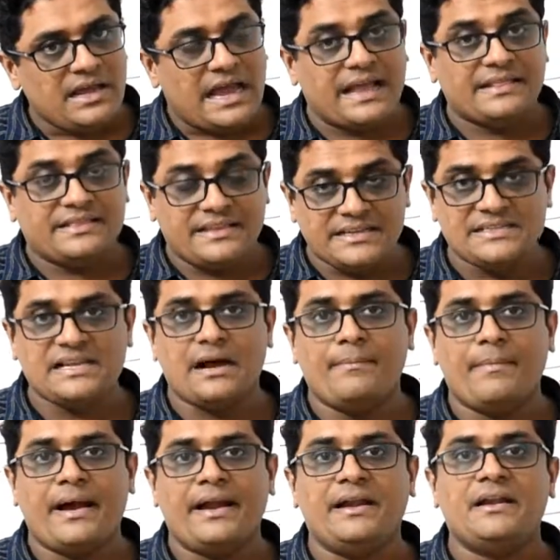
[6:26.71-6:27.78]
and this
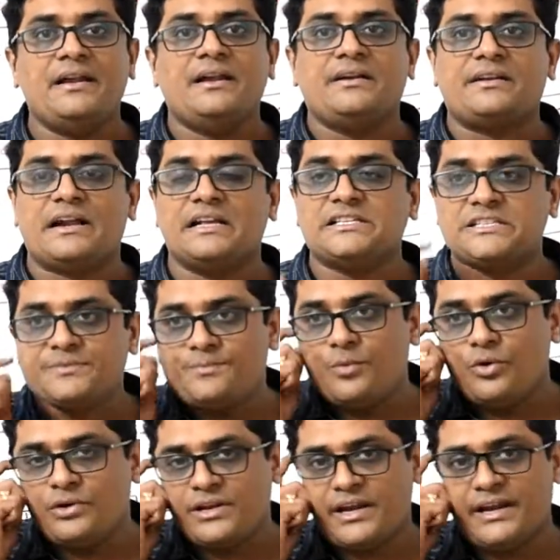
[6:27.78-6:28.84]
amide
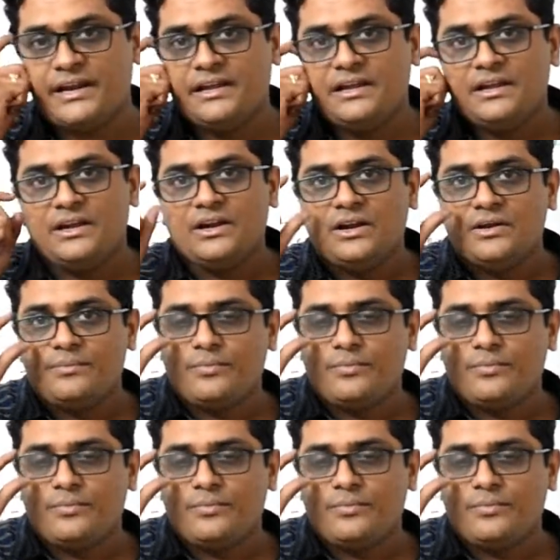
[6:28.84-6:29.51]
transported